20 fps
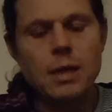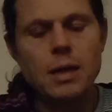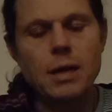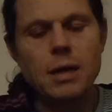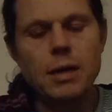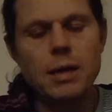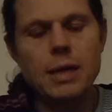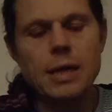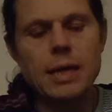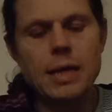
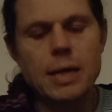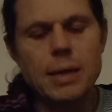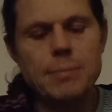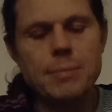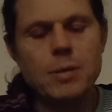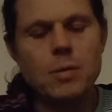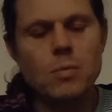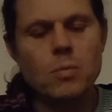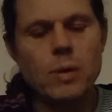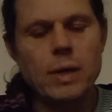I am
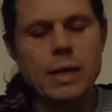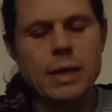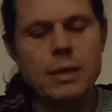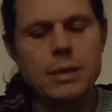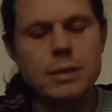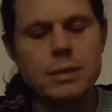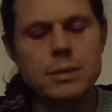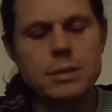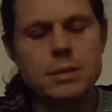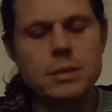
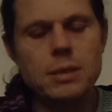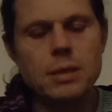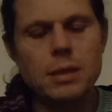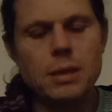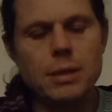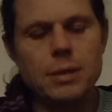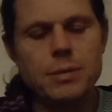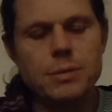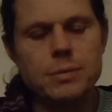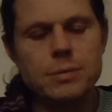awareness
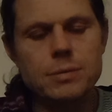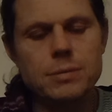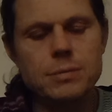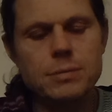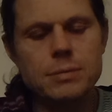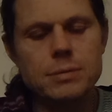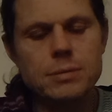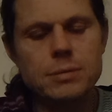alone.